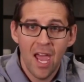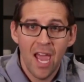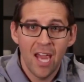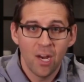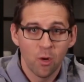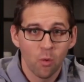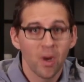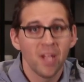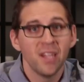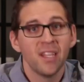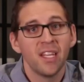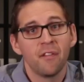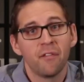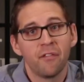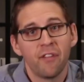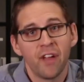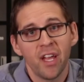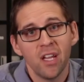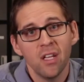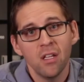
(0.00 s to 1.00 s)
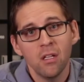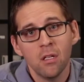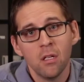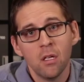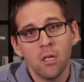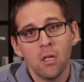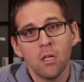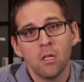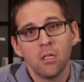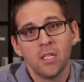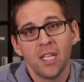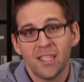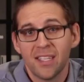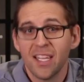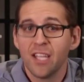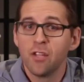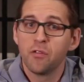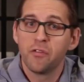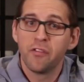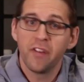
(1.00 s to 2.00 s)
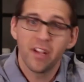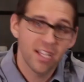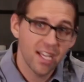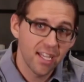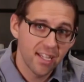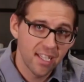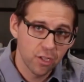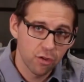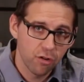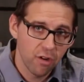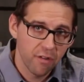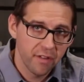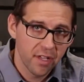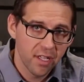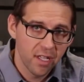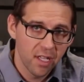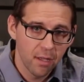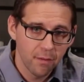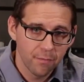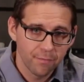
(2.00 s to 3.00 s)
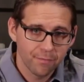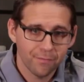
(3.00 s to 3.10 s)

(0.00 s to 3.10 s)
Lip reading: and when they fail, they tend to fail catastrophically.